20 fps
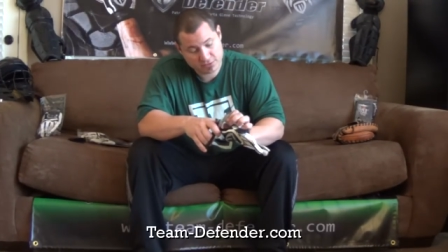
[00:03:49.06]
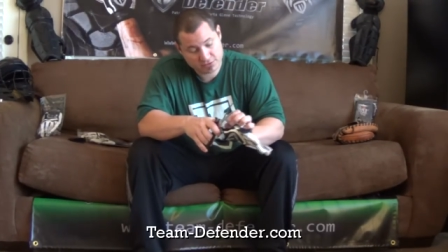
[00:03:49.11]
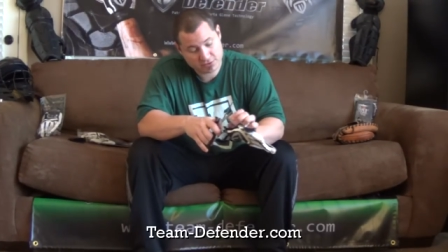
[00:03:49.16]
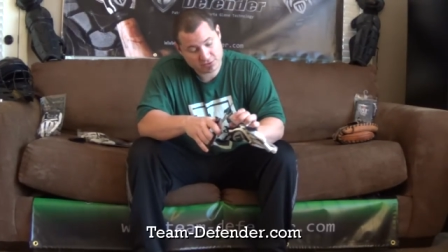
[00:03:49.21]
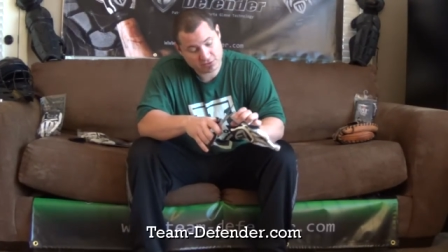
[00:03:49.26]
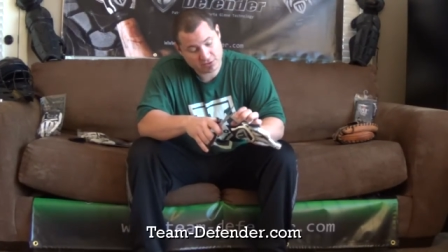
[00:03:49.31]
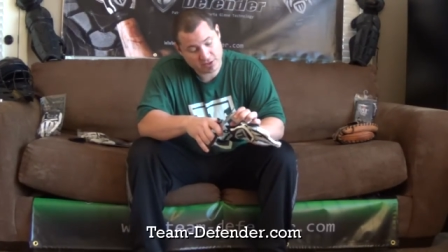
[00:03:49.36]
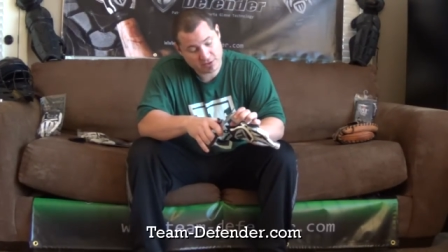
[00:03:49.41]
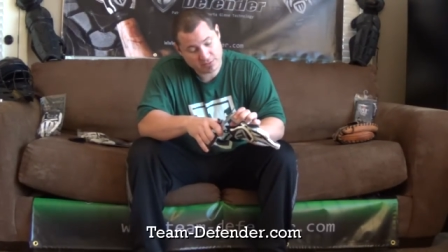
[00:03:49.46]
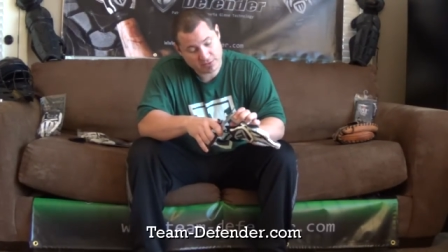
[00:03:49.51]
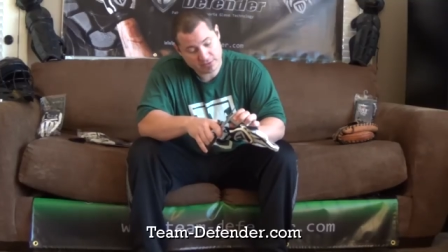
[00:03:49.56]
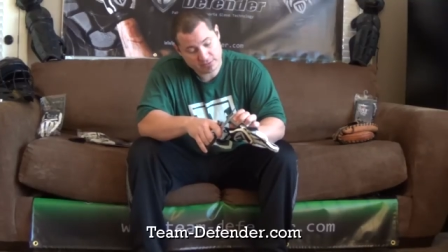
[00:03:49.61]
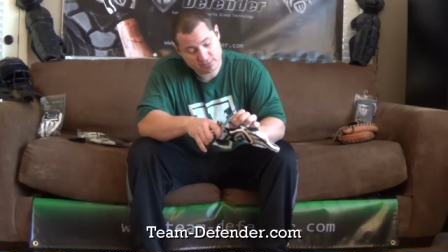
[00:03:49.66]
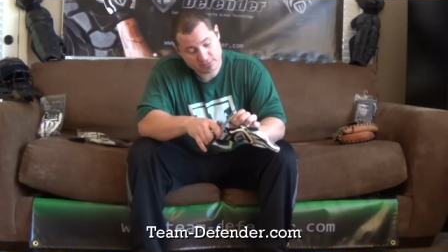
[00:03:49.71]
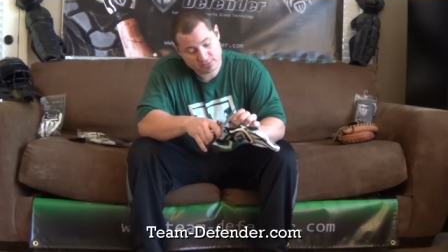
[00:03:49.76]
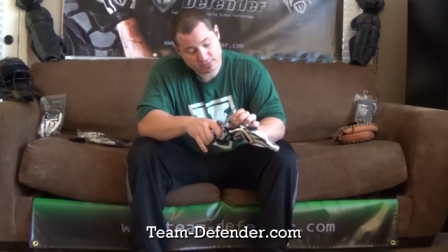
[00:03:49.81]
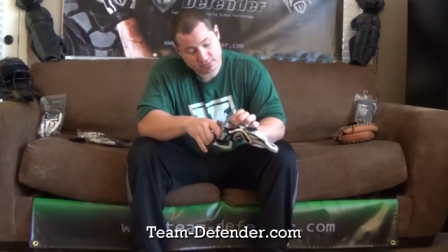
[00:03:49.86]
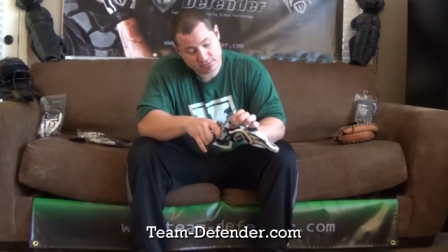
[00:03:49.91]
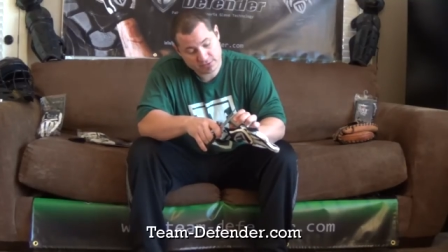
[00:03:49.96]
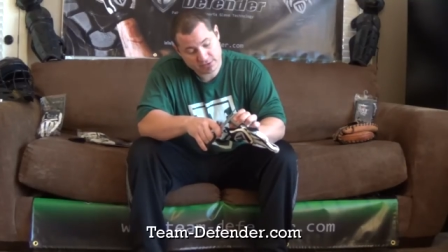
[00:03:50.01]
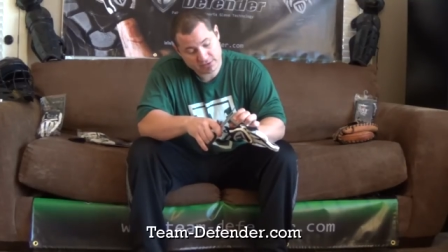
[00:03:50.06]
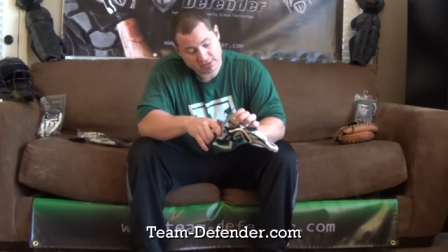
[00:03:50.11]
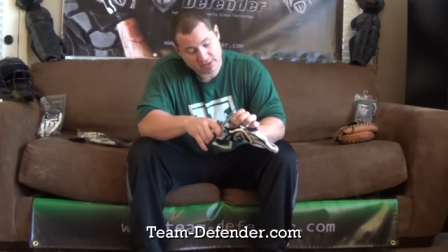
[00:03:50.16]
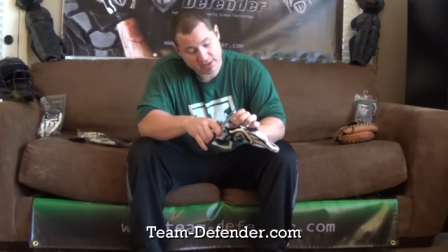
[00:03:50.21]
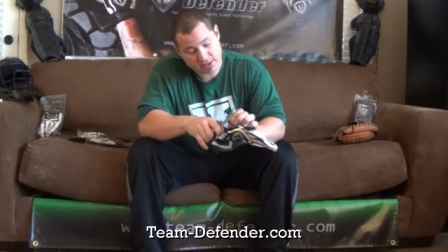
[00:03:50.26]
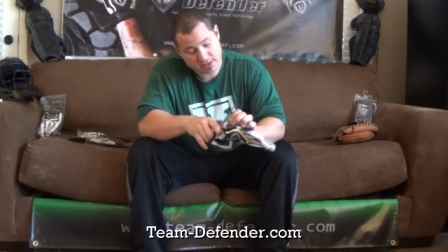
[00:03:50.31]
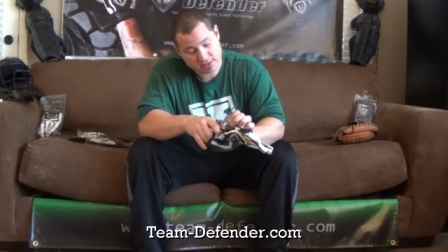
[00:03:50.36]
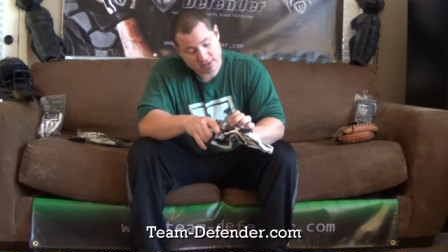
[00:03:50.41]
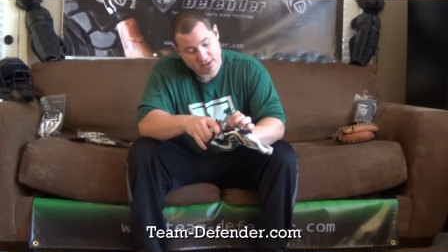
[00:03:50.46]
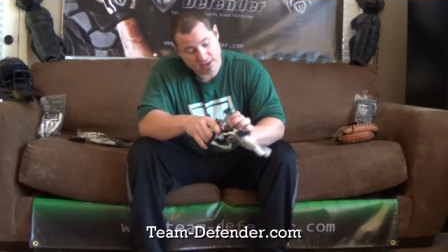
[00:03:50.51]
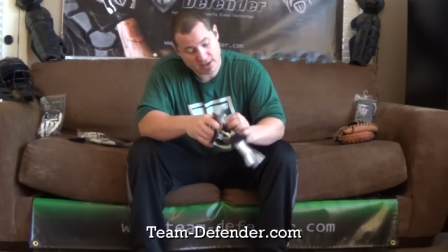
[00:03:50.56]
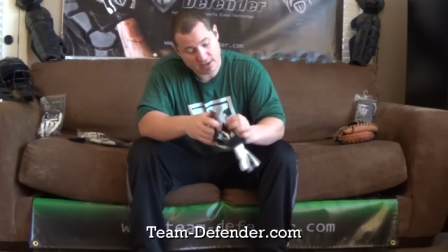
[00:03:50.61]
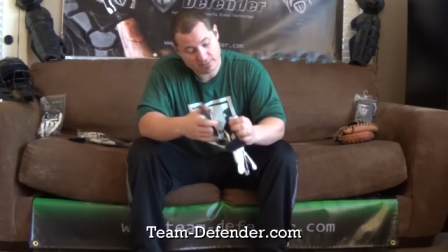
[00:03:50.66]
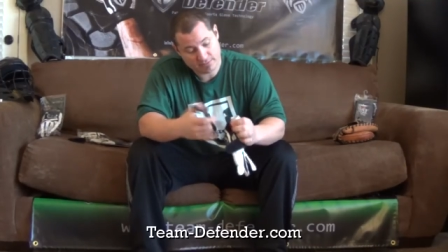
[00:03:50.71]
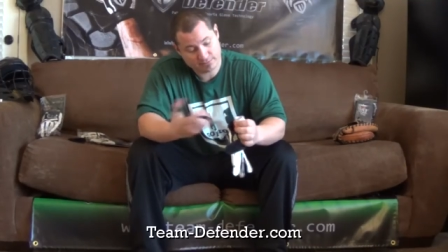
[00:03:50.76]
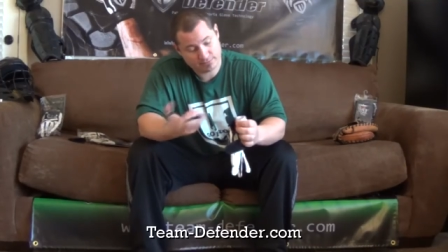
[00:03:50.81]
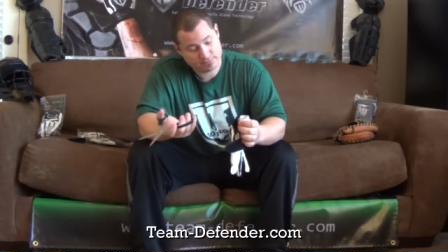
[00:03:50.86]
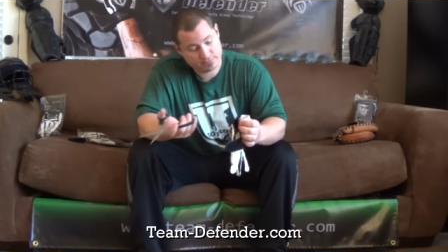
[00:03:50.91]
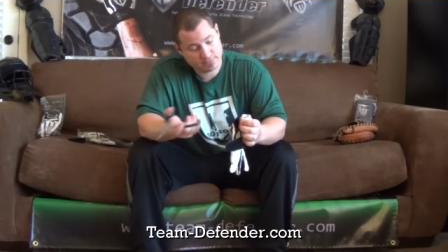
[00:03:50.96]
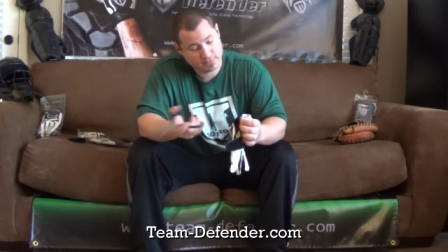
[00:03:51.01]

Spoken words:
trim it just like that.